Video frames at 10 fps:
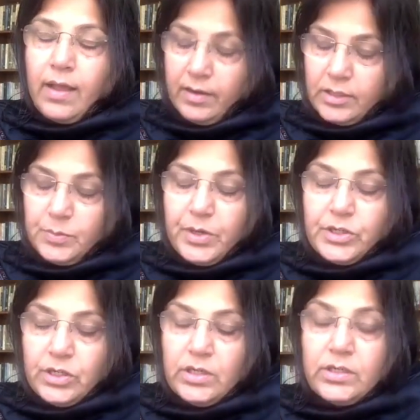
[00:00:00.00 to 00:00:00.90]
that
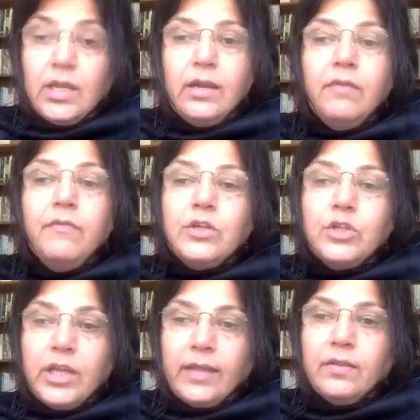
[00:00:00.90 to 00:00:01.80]
expression is living
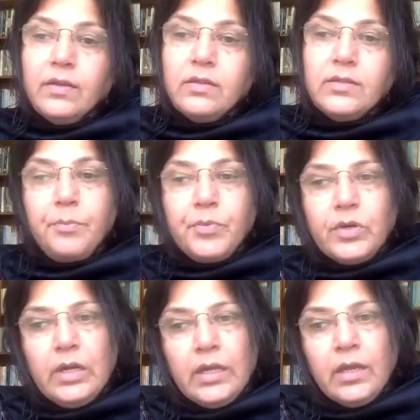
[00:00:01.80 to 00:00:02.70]
together
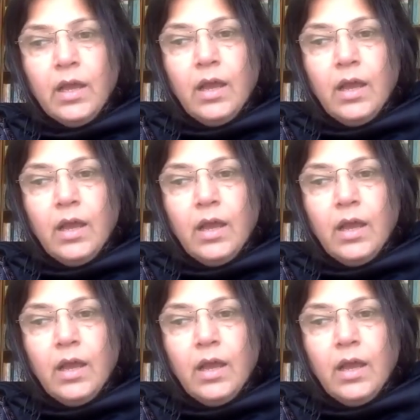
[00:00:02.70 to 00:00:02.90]
separately,